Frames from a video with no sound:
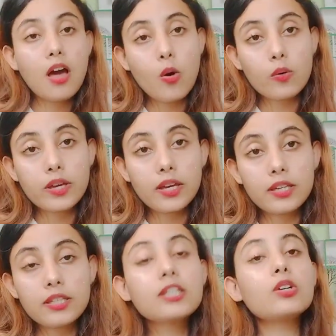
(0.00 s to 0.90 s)
Okay,
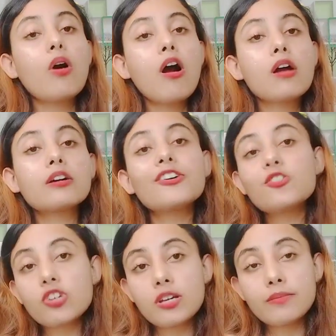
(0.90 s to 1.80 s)
you are a
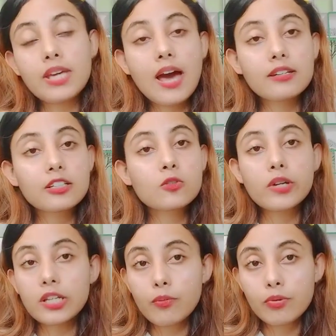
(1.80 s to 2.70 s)
dreamy and a
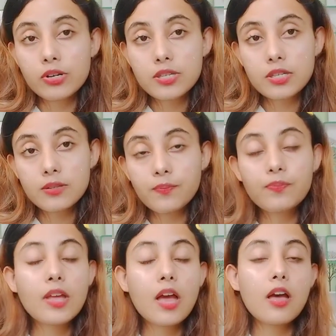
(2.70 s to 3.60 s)
creative person.
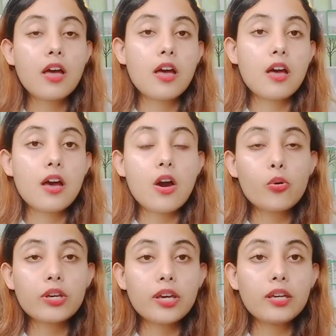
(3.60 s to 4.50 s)

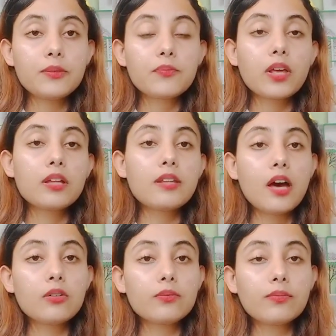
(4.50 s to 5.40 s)
Okay,
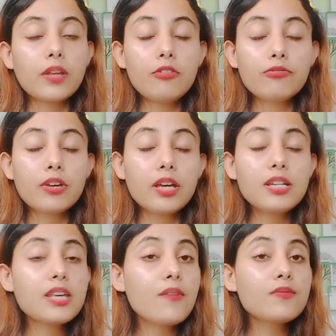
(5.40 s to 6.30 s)
now if it
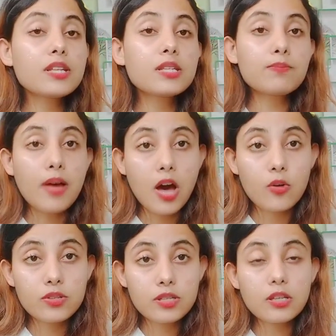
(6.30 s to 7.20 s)
gives a
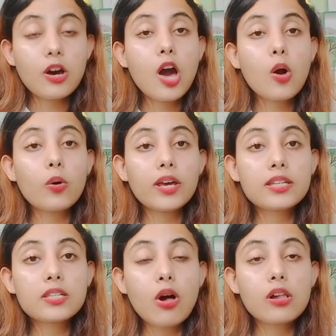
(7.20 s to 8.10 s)
spouse who
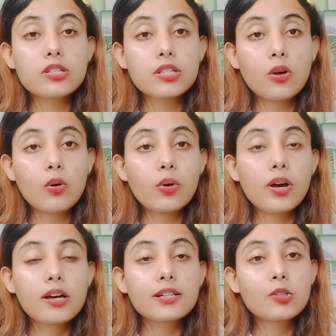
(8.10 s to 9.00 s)
is also
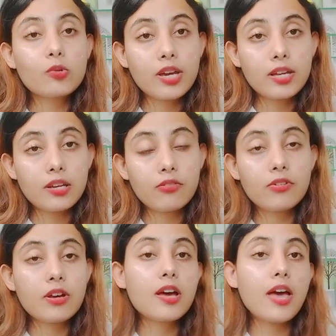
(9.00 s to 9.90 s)
creative
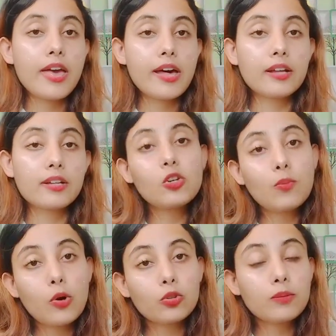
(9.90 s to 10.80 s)
and
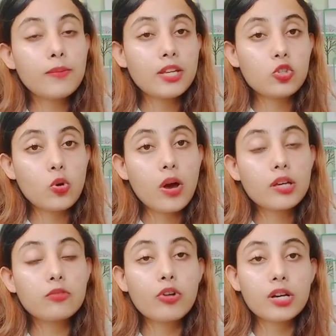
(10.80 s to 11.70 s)
both may enjoy
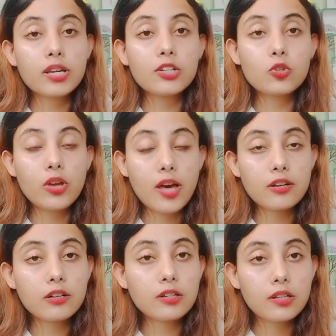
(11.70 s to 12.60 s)
working
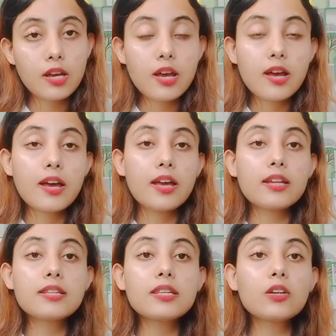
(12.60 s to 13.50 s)
together, it
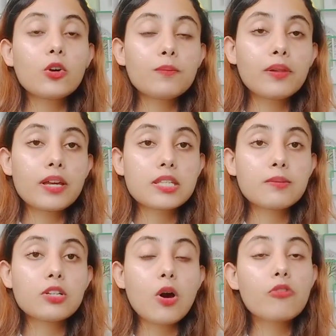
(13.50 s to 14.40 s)
is a good
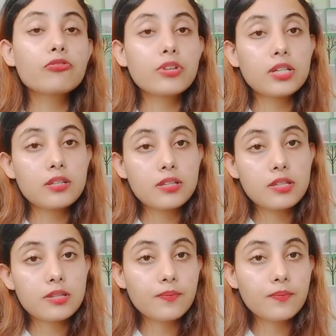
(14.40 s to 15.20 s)
placement of Venus.